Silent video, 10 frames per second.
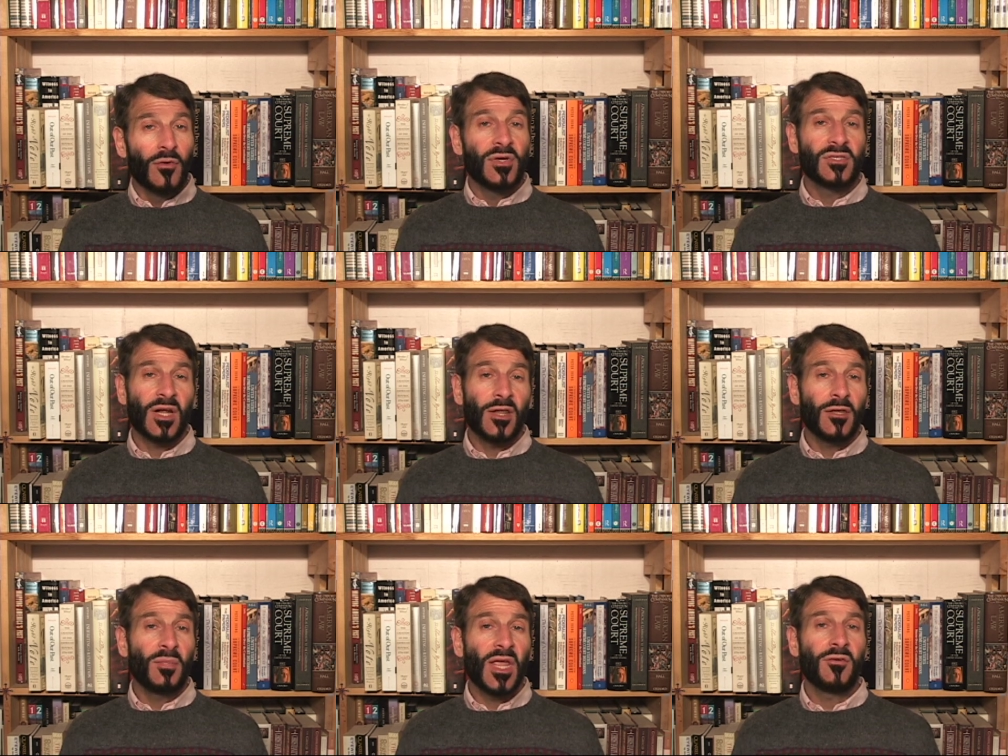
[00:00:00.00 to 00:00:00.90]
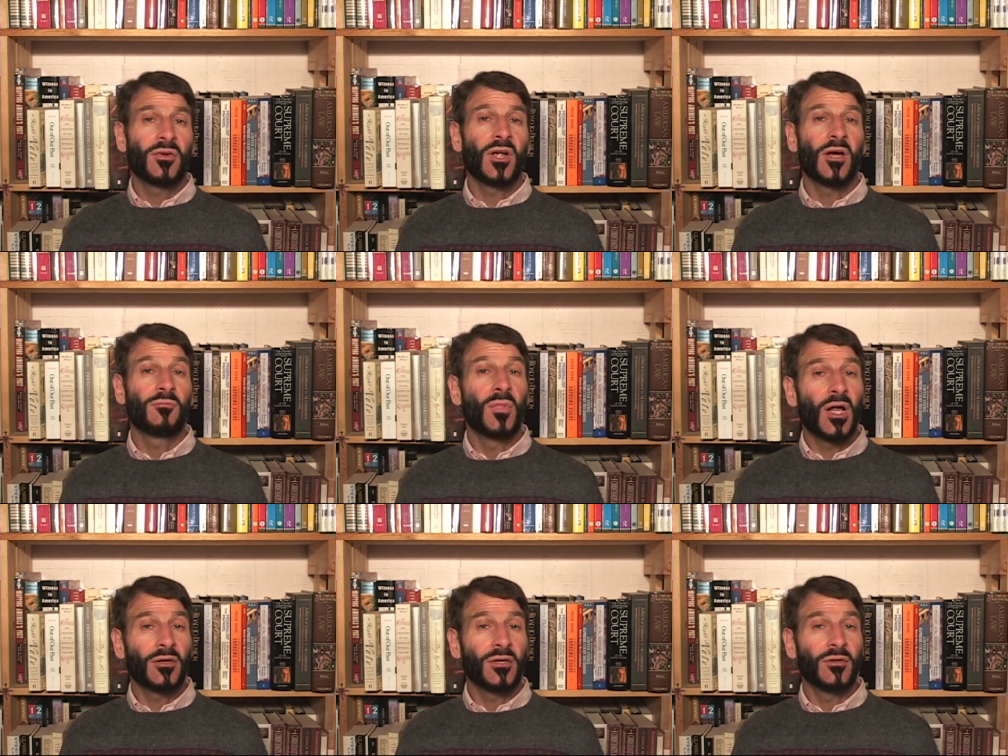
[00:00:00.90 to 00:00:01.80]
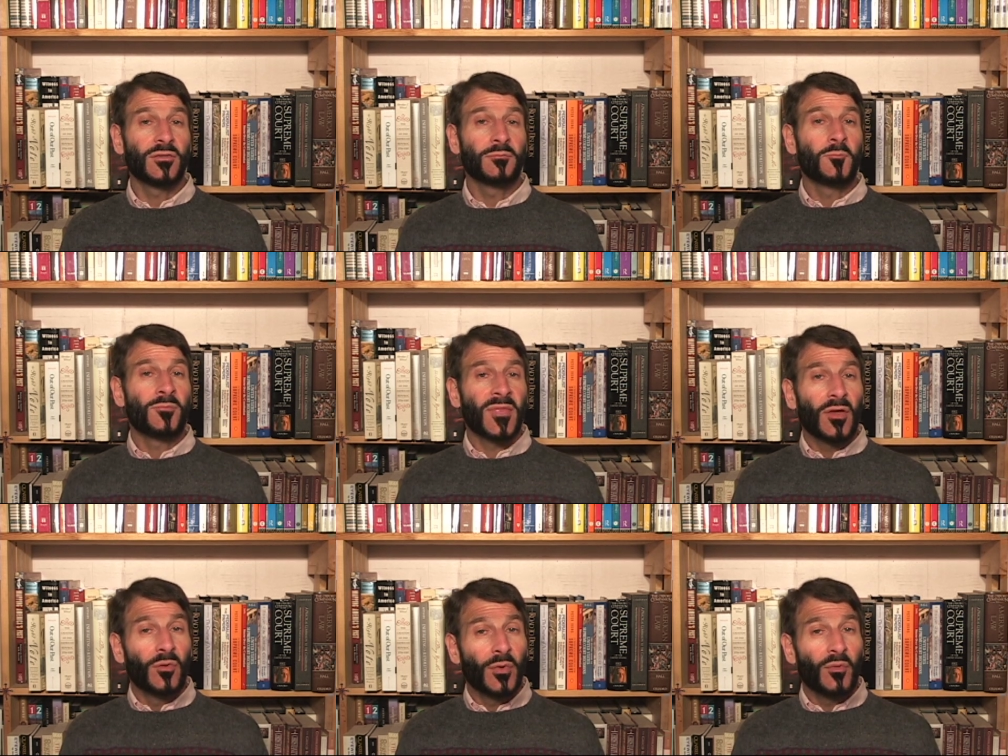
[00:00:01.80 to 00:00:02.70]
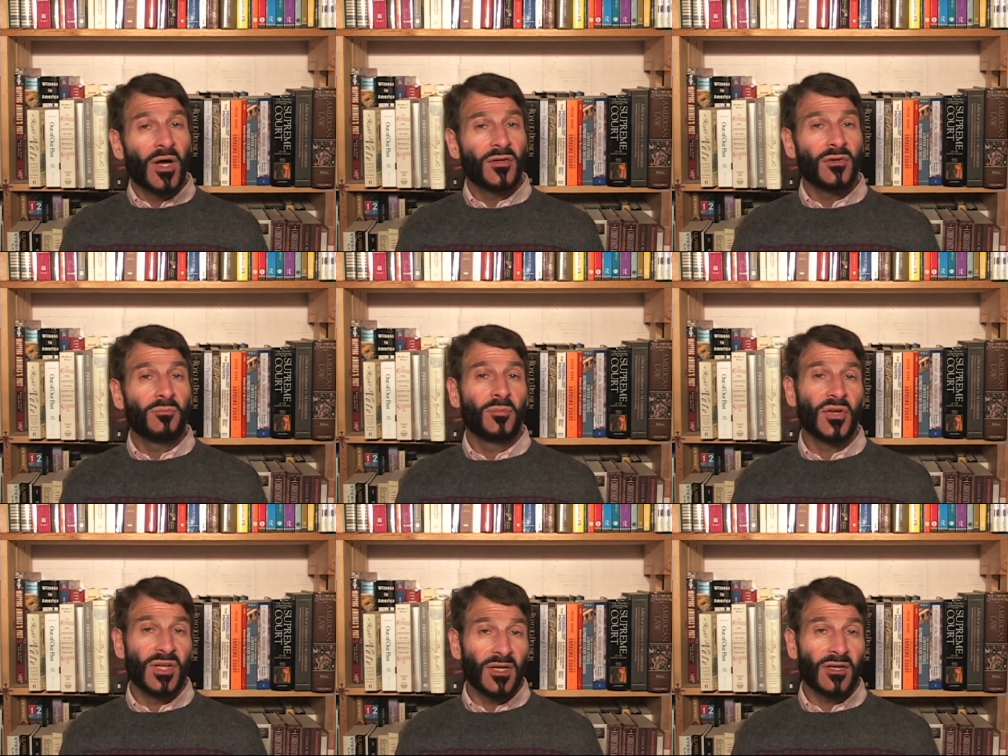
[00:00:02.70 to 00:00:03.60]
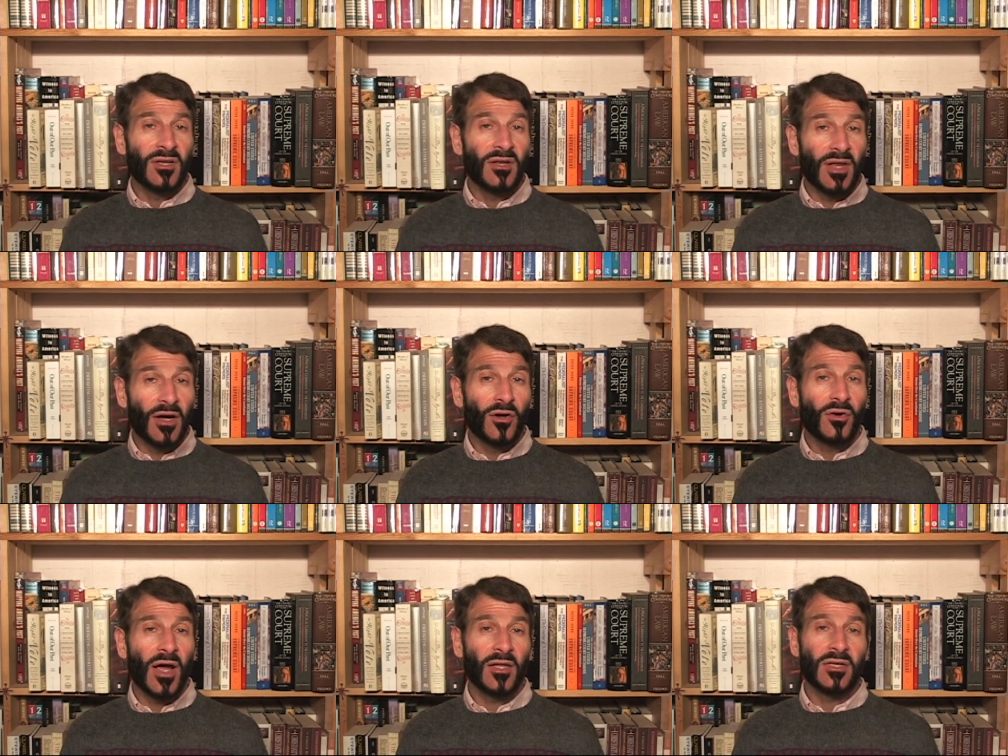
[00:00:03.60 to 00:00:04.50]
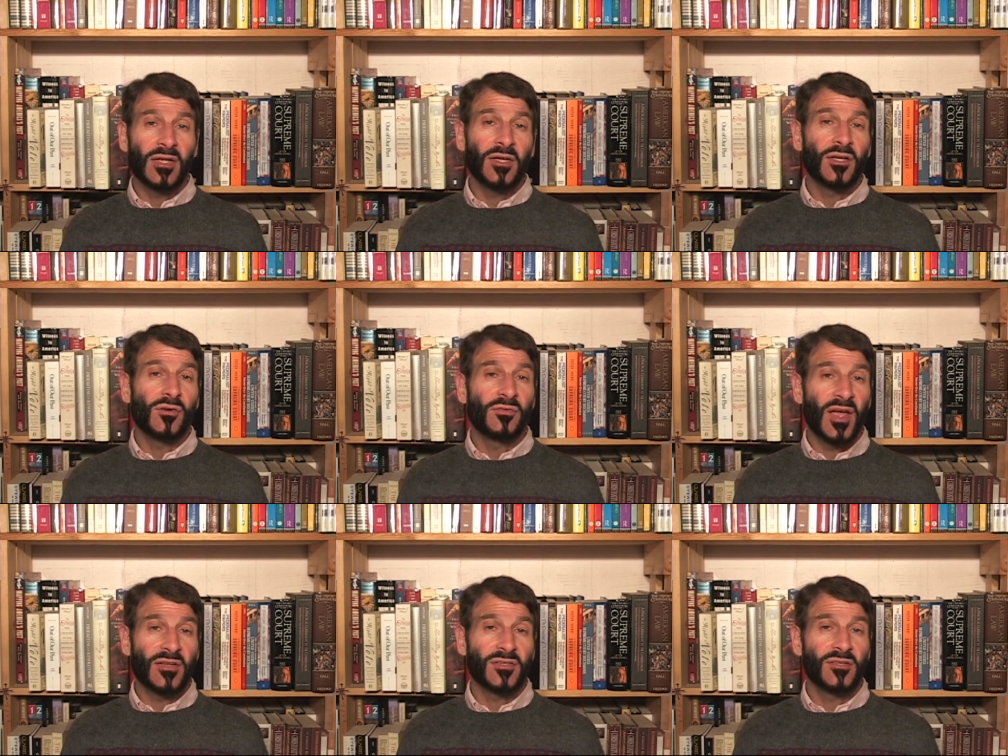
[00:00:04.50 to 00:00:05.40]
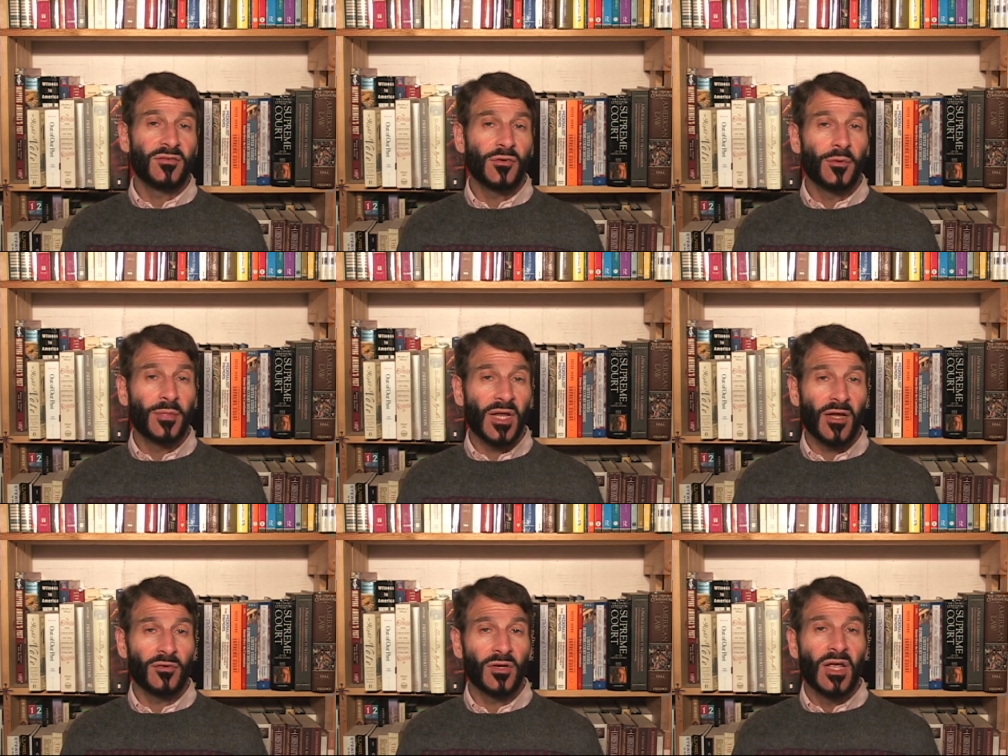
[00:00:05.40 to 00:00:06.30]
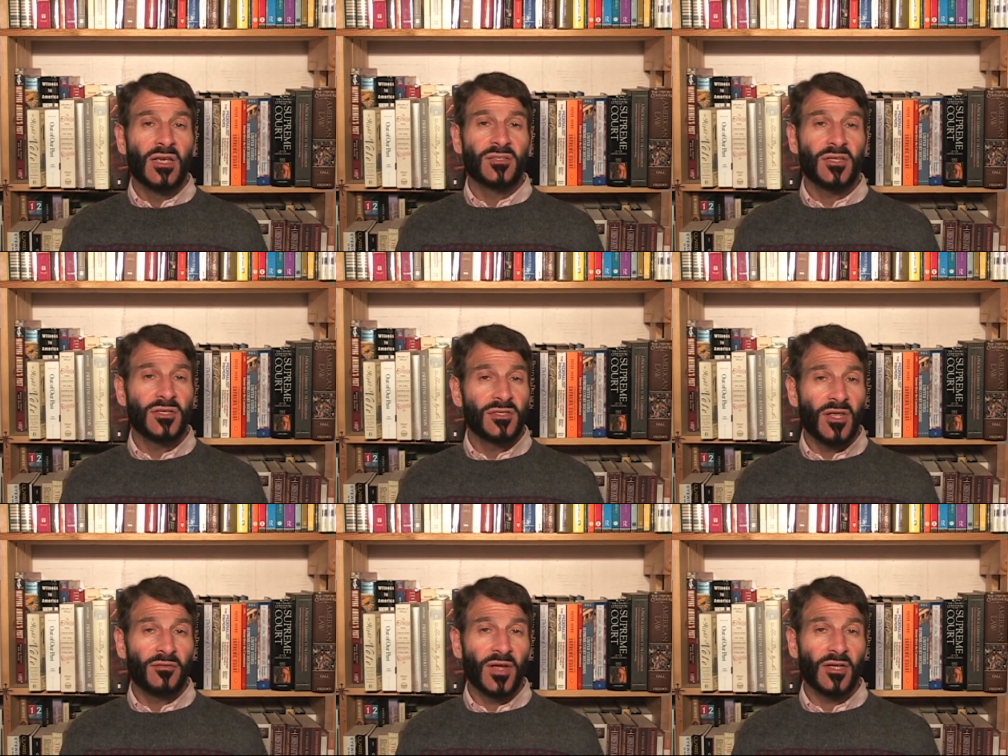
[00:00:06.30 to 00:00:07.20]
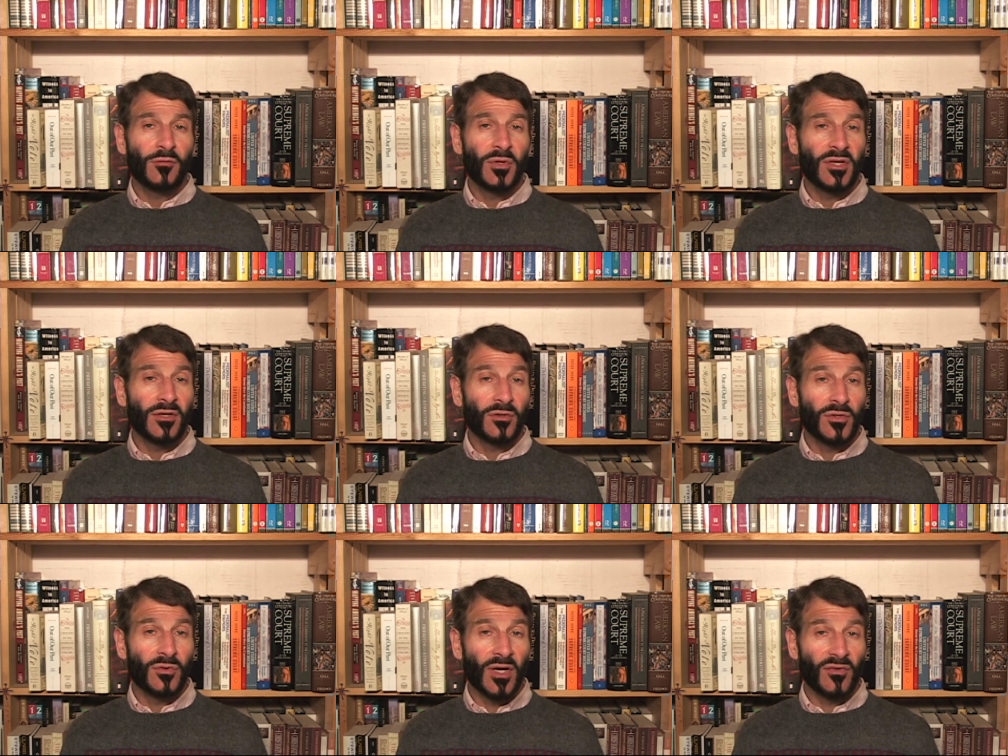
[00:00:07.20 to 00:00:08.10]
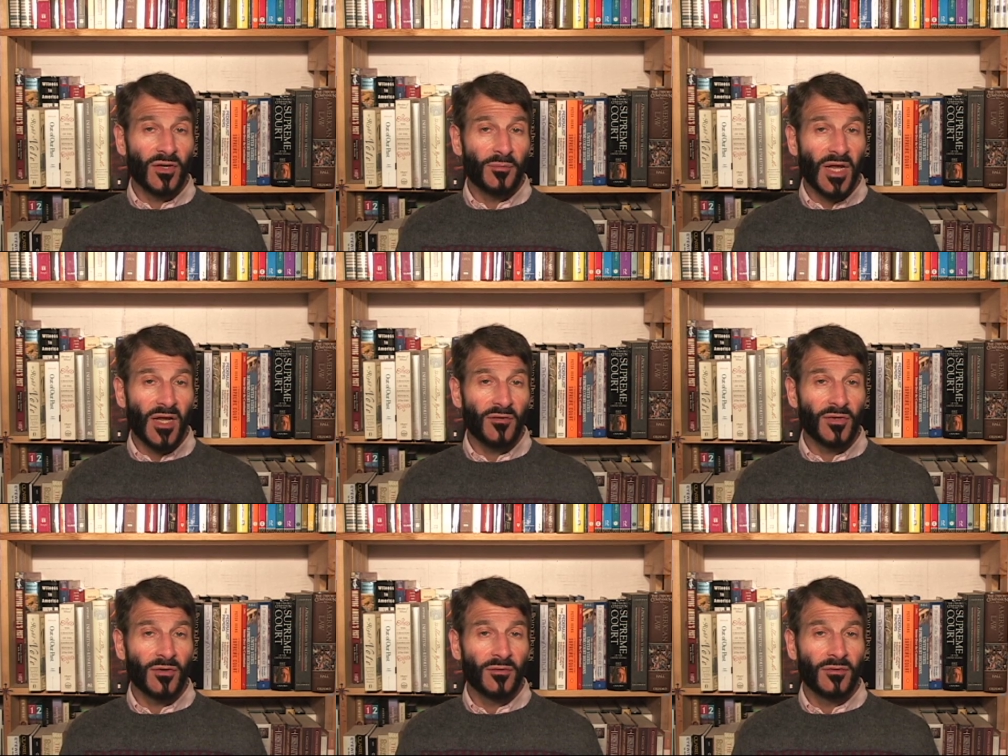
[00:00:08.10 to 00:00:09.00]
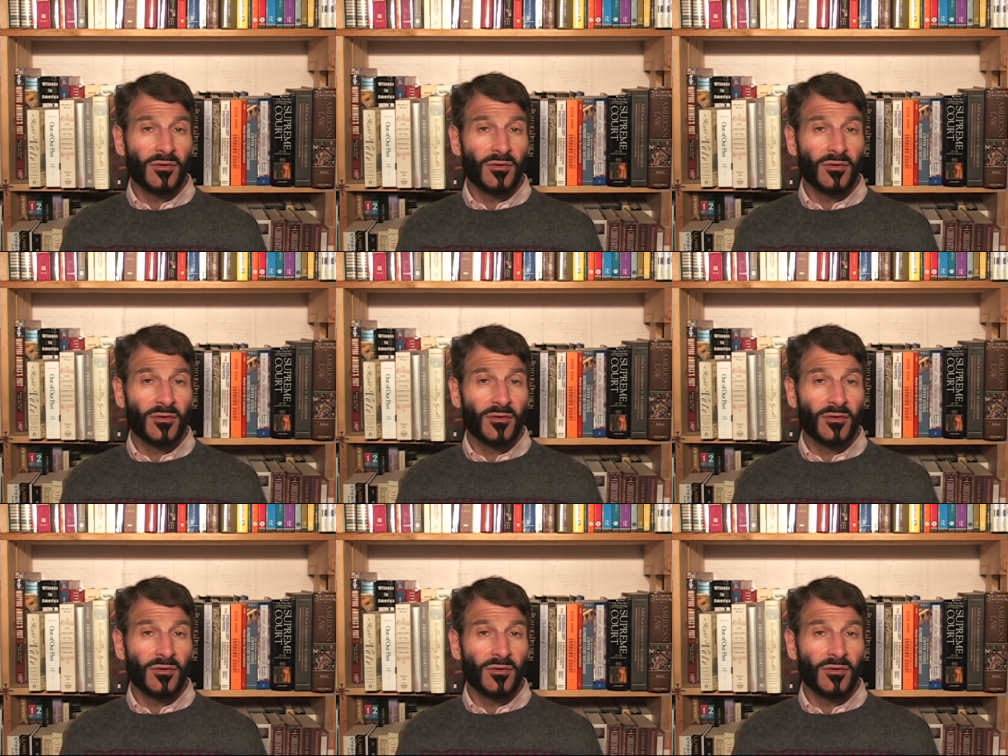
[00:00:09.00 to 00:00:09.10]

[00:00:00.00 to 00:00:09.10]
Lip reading: We study the behavior of molecules when we want to predict narrow, highly technical facets of human behavior, such as the effect of particular drugs on behavior.